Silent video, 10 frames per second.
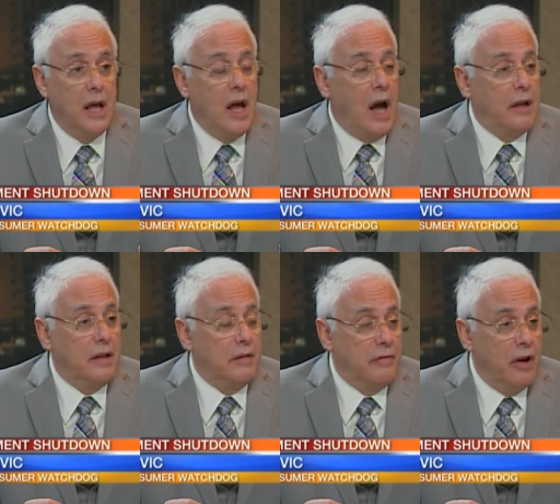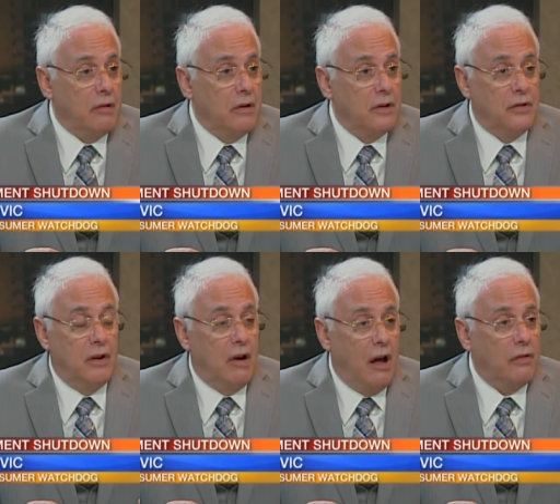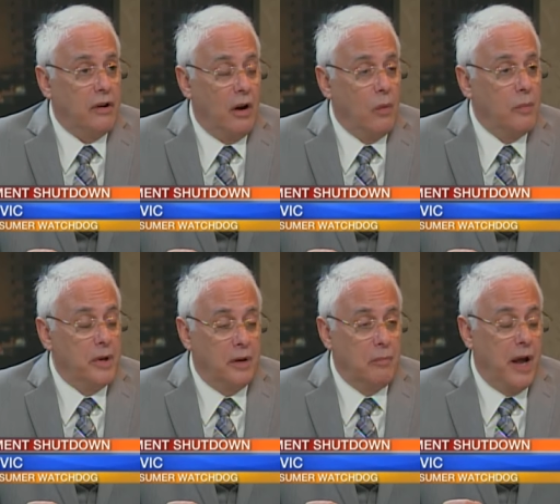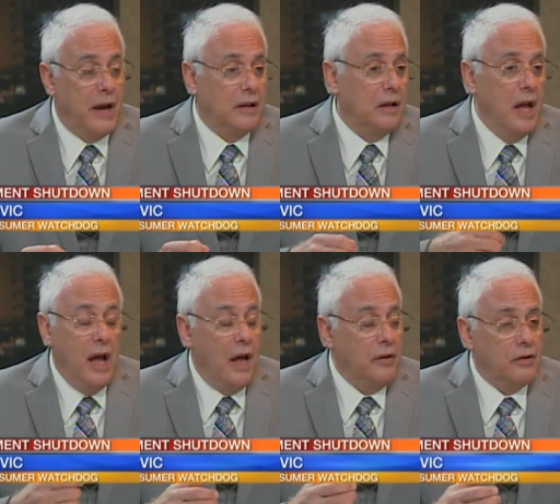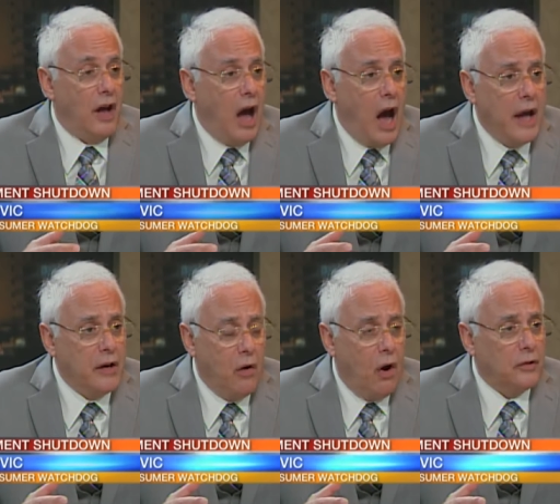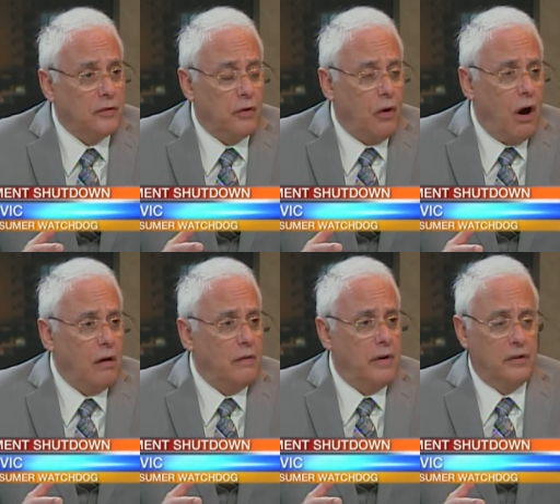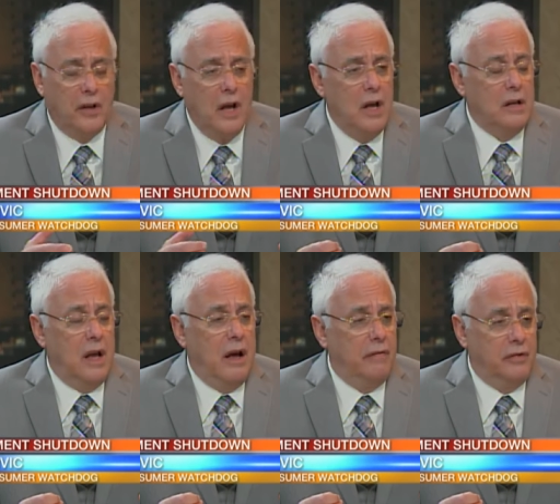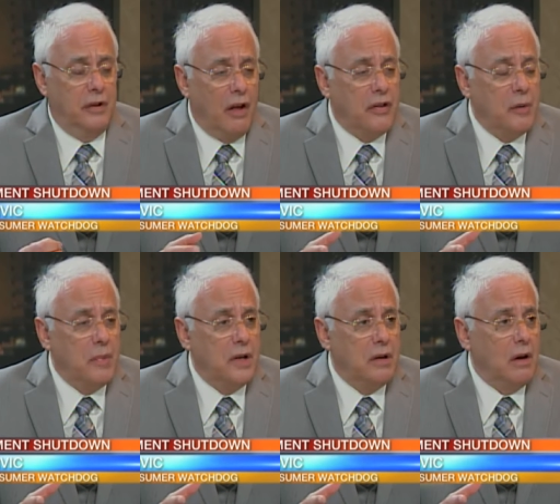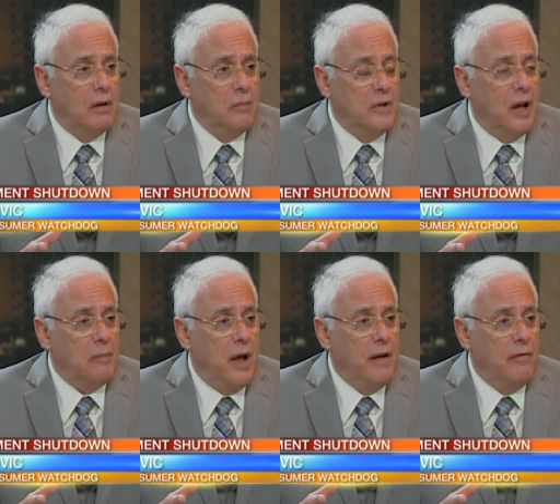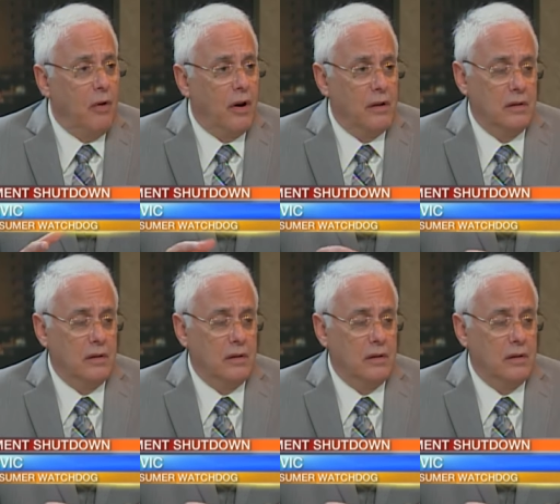I think veterans, their health care will be impacted. And there's a high cost for all of us to have nothing be done and yet pay for it.